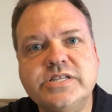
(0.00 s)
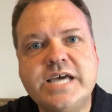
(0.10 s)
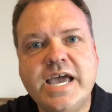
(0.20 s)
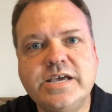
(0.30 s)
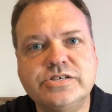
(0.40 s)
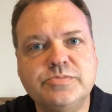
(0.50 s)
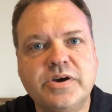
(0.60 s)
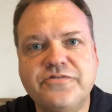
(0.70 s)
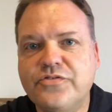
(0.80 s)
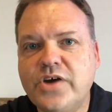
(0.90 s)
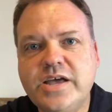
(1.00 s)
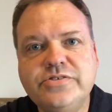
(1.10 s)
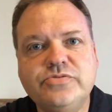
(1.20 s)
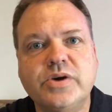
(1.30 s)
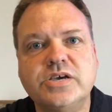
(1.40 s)
it takes my
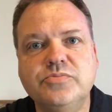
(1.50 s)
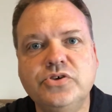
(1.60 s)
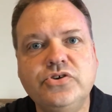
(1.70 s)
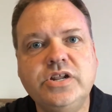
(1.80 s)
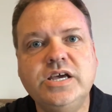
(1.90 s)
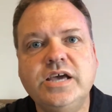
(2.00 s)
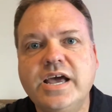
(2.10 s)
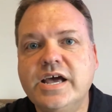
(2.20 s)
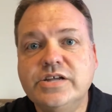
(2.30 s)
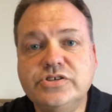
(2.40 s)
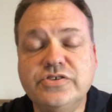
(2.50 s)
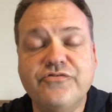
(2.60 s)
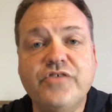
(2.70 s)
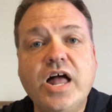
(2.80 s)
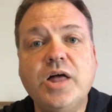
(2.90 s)
friends, my community to
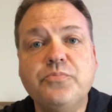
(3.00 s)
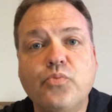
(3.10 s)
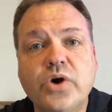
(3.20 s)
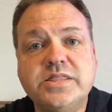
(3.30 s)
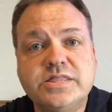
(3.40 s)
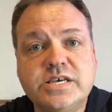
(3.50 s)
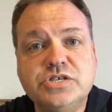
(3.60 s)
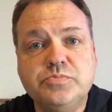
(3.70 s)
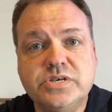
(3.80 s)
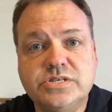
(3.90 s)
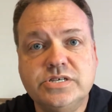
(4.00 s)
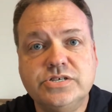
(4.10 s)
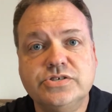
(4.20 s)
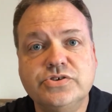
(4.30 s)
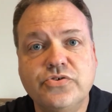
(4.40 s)
develop what this business
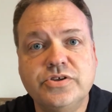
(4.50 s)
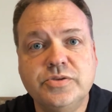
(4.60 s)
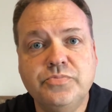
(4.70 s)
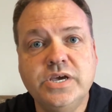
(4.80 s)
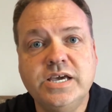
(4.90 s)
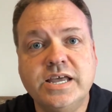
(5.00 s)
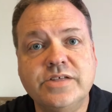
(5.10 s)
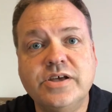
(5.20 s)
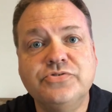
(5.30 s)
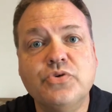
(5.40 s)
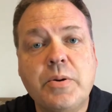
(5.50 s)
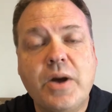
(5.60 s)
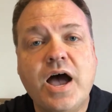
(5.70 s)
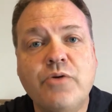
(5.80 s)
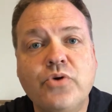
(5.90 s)
is going to be. And so
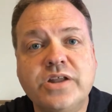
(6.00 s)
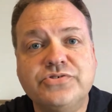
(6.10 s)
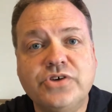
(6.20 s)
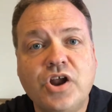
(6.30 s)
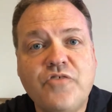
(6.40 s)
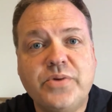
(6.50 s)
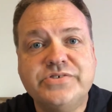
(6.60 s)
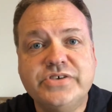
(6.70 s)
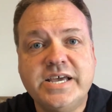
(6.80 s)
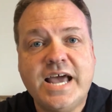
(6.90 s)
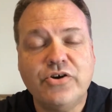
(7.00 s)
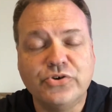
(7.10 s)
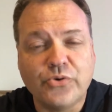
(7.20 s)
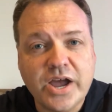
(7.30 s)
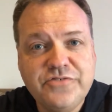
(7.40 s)
I want to start off by saying how
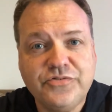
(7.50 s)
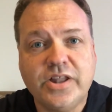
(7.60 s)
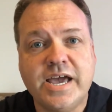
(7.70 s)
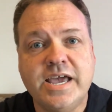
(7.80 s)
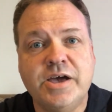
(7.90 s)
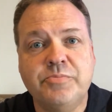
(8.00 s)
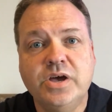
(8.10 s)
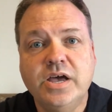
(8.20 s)
grateful I am